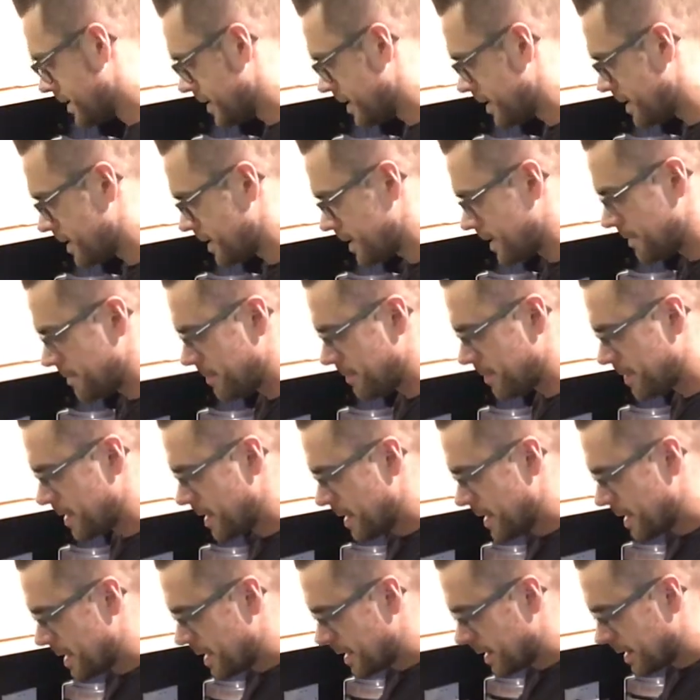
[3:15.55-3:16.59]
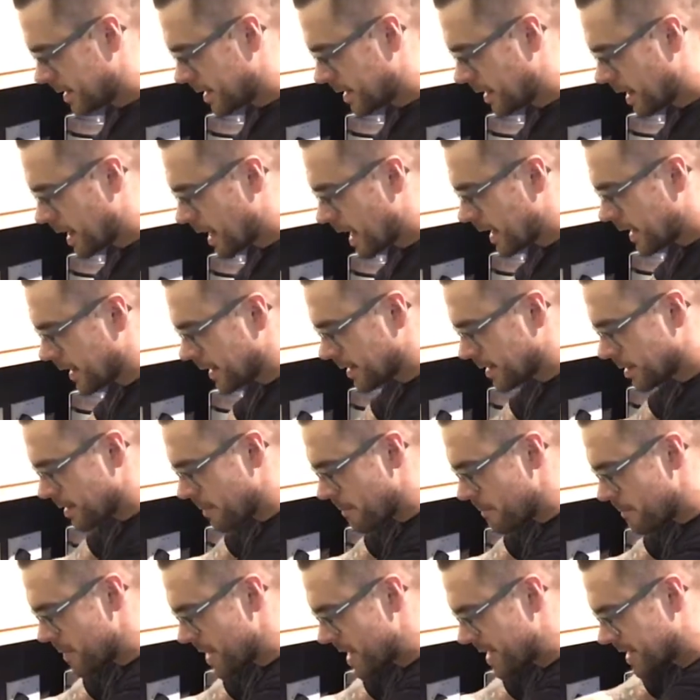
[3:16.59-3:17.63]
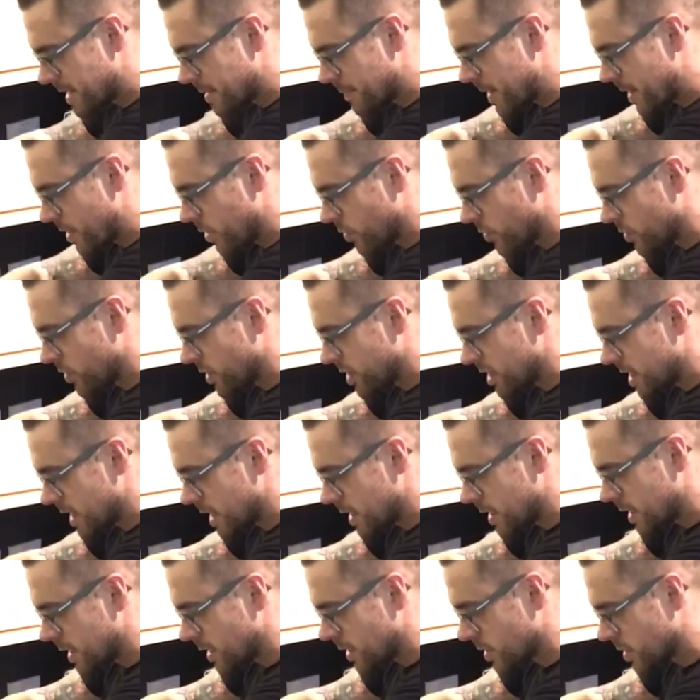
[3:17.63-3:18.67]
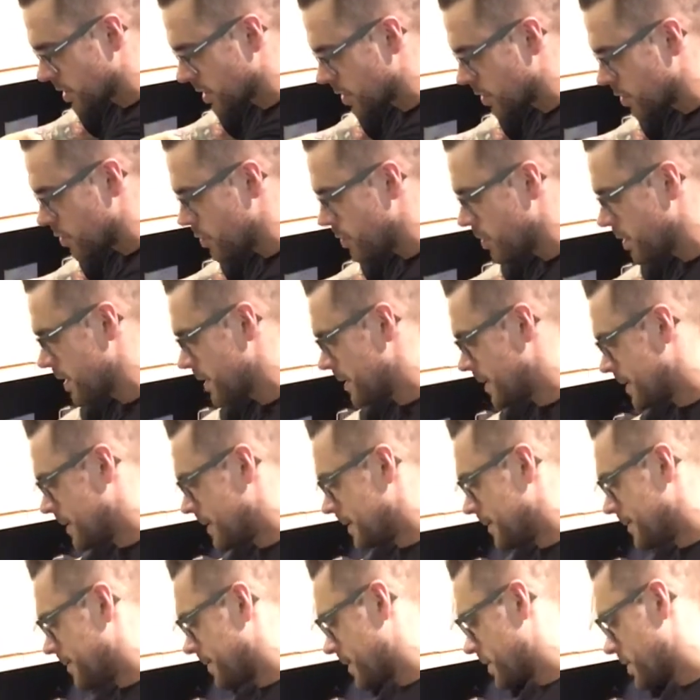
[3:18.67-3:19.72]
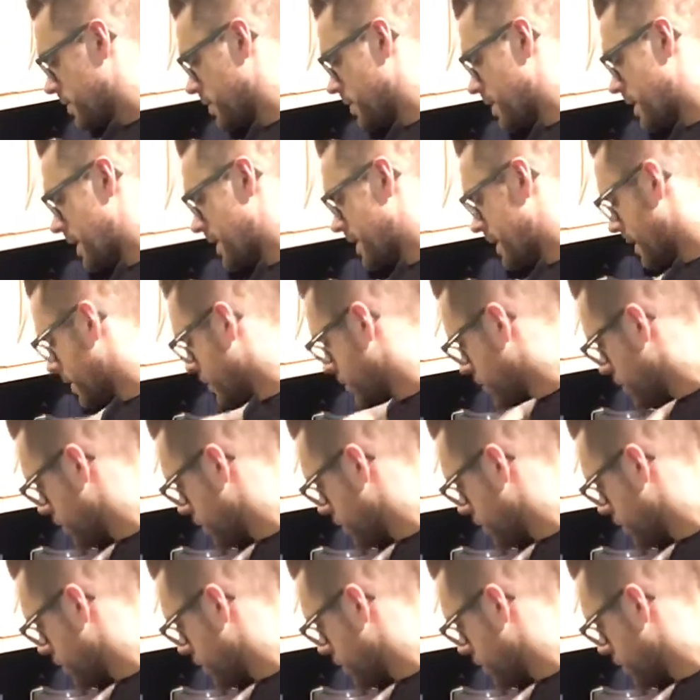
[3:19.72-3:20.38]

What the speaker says: You're likely to miss a bit underneath in the scoop. So then that's